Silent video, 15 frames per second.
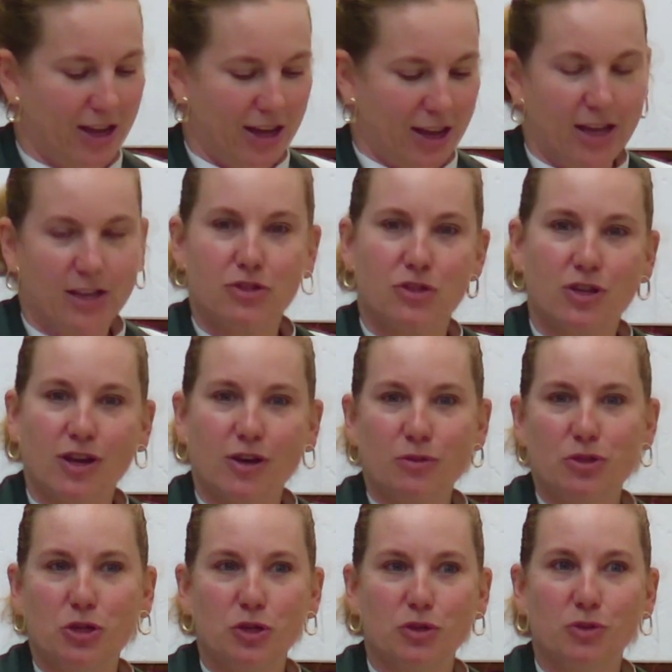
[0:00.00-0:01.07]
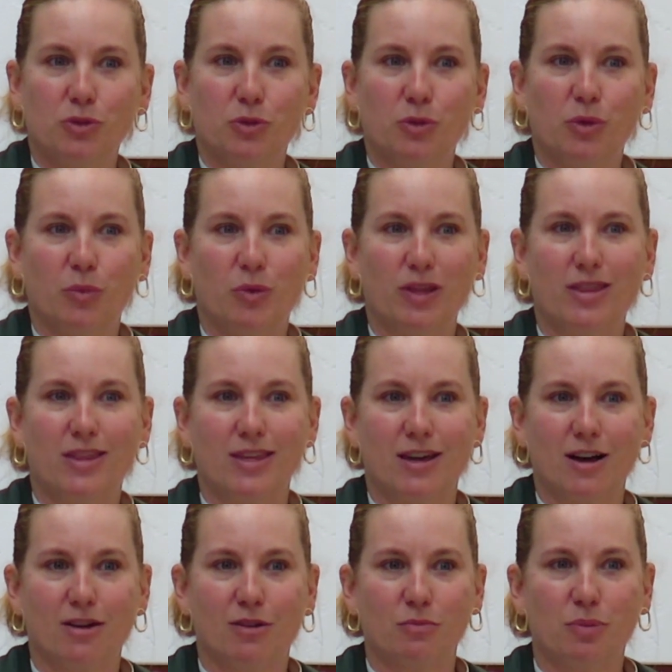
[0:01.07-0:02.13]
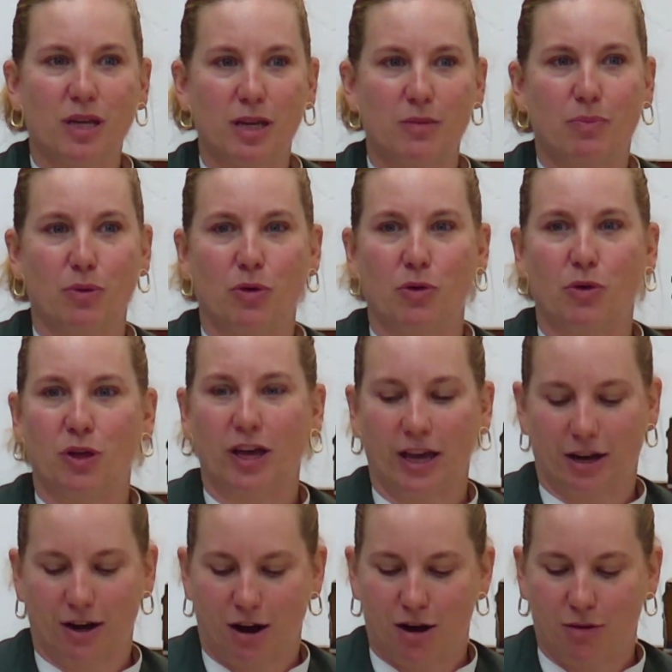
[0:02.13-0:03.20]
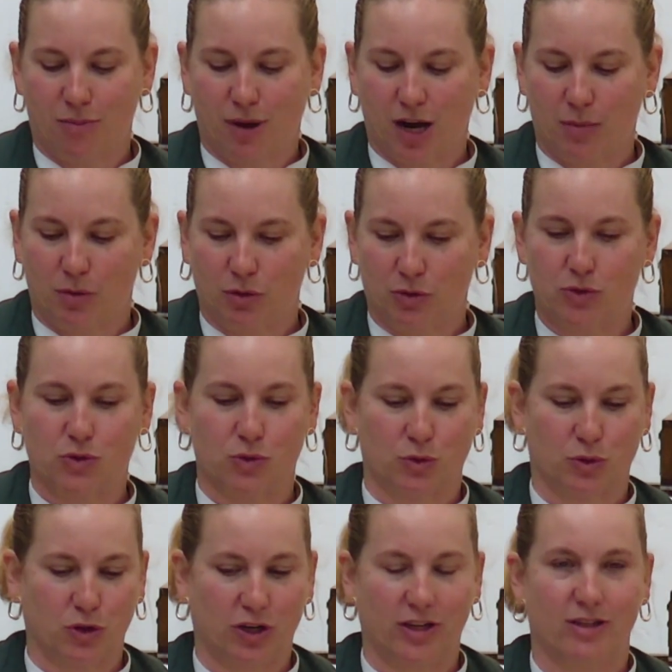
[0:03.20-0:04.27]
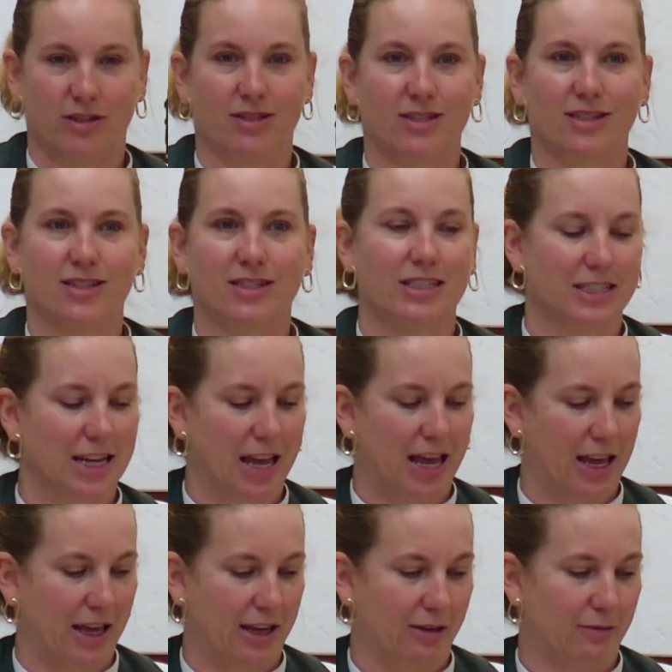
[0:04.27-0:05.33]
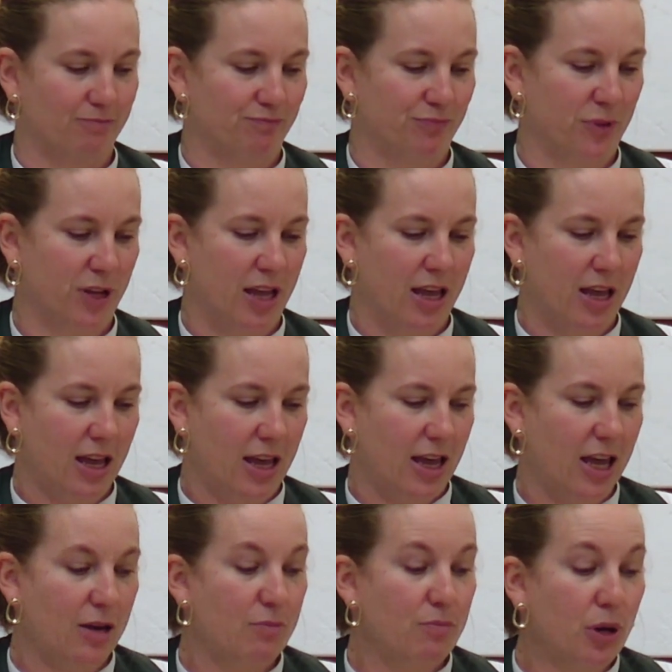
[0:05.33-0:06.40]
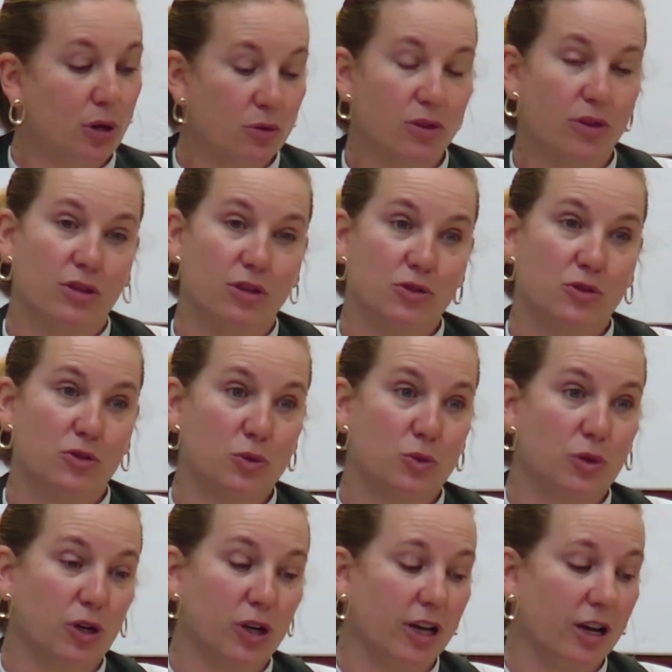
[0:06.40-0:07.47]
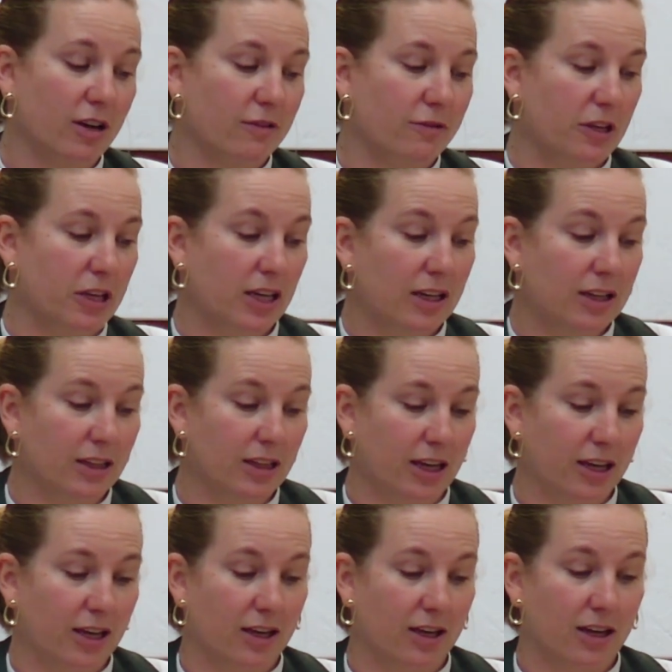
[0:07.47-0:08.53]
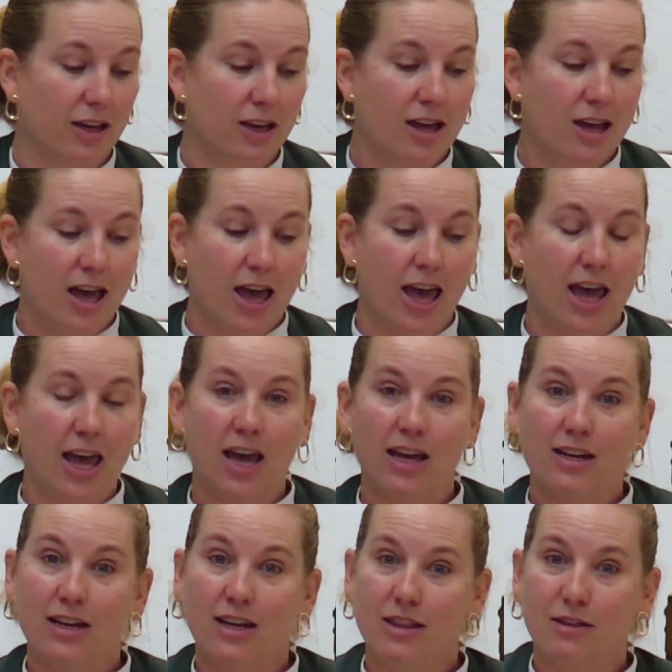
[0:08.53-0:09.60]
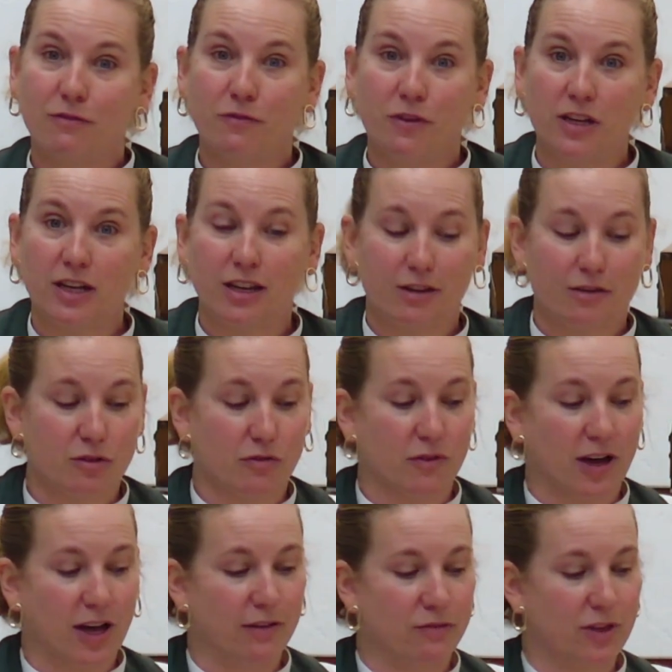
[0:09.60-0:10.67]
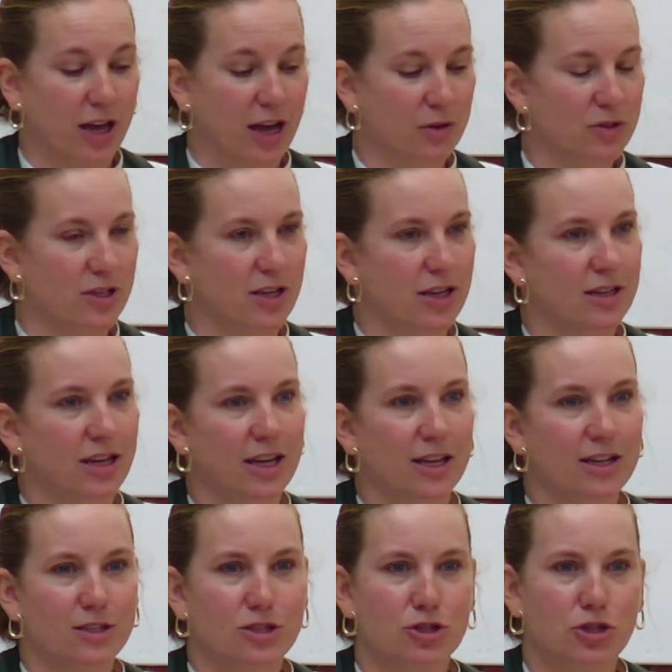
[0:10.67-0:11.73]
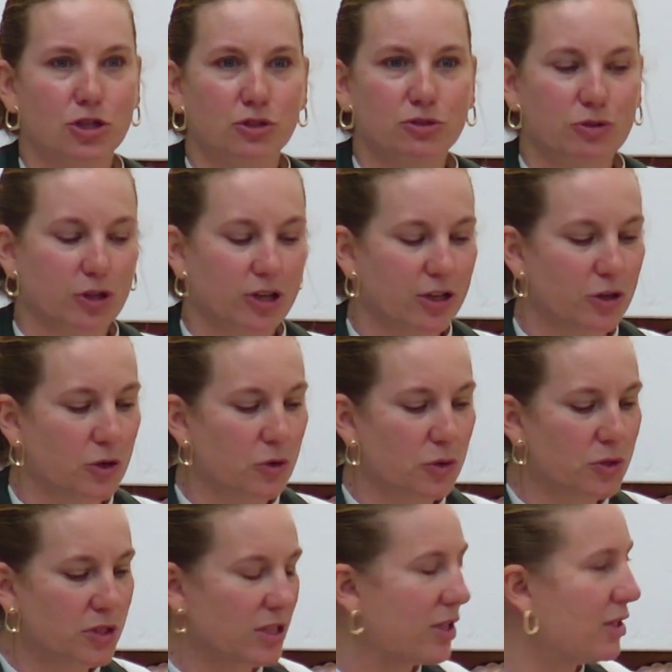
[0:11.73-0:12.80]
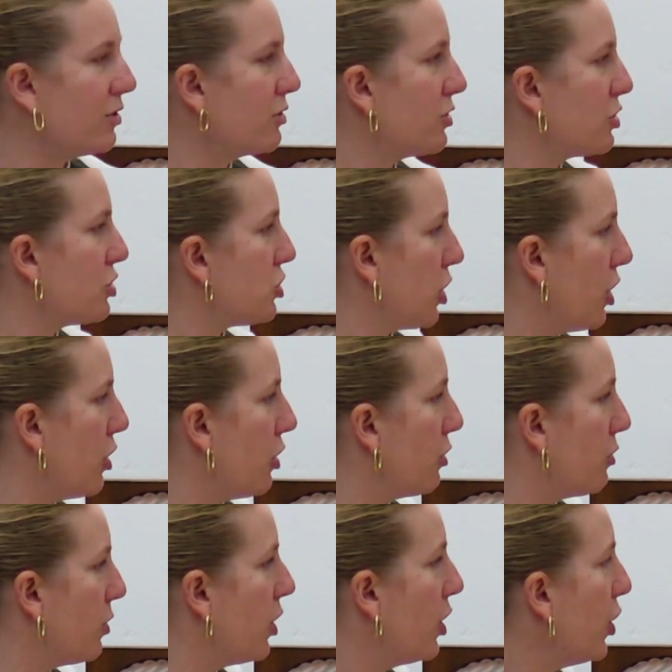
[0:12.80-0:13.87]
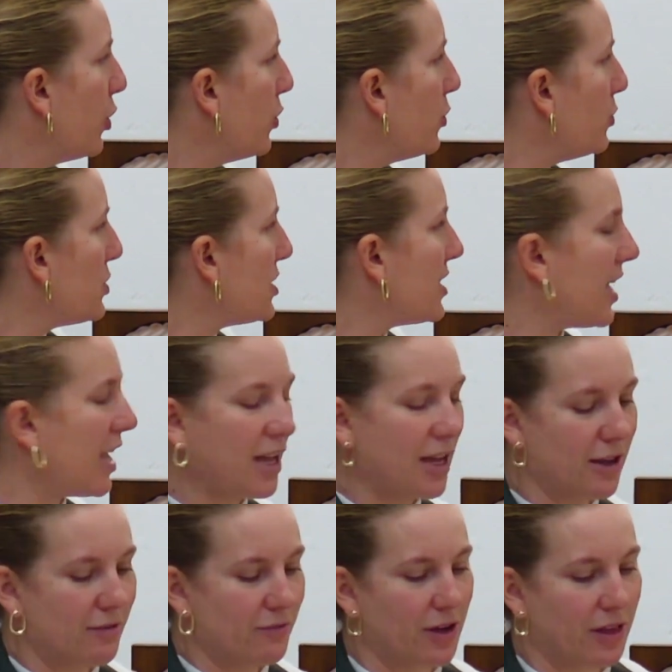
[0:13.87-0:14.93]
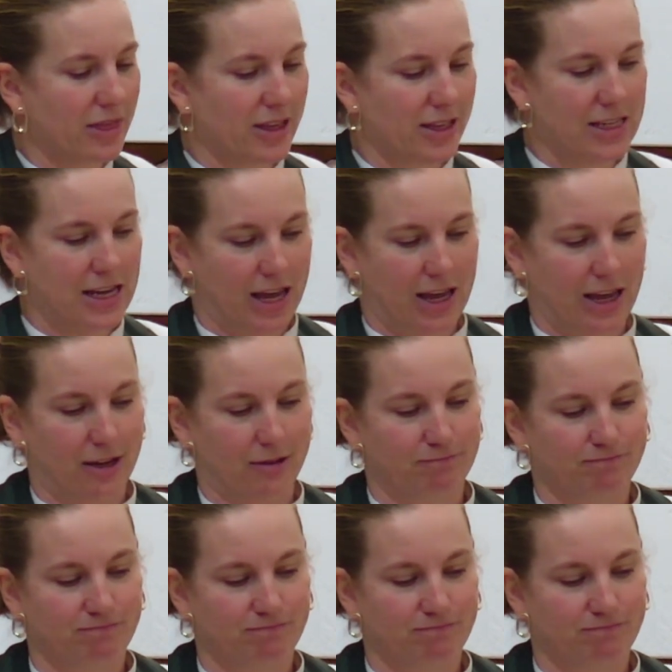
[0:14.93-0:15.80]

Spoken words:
And so too with the young people in our Bible stories today. In both the story of healing and in the feeding of the 5,000, it's children who steal the show, who save the day.